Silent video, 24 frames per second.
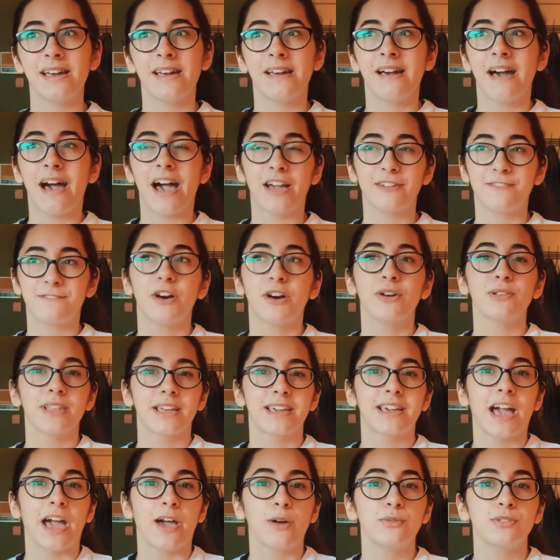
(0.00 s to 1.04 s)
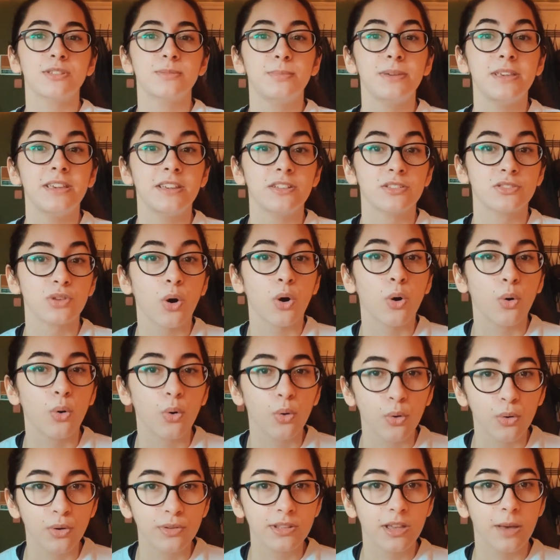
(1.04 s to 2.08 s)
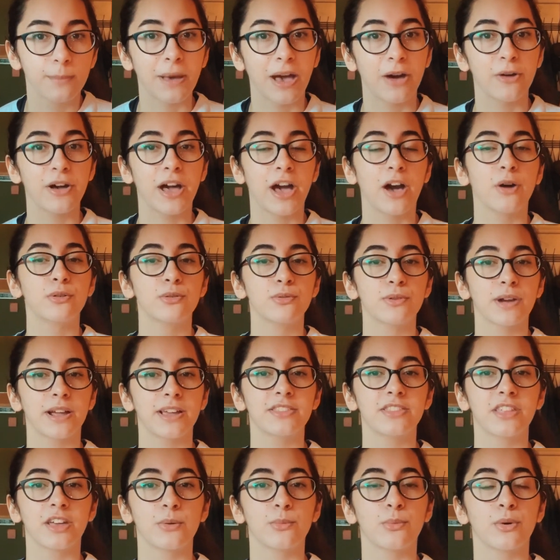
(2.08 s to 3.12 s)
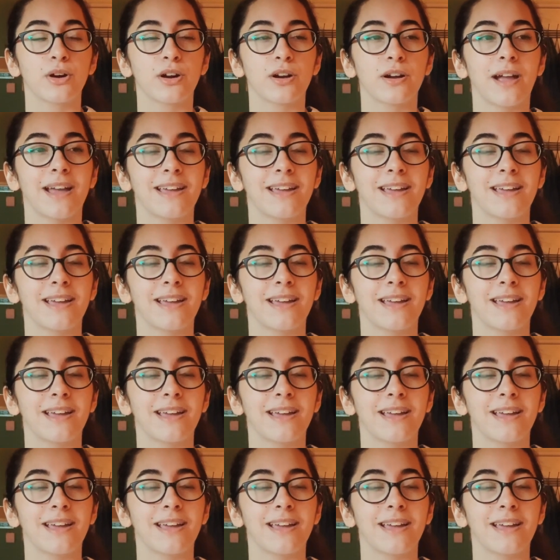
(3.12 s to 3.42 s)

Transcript: I felt like I was being told about how great they were,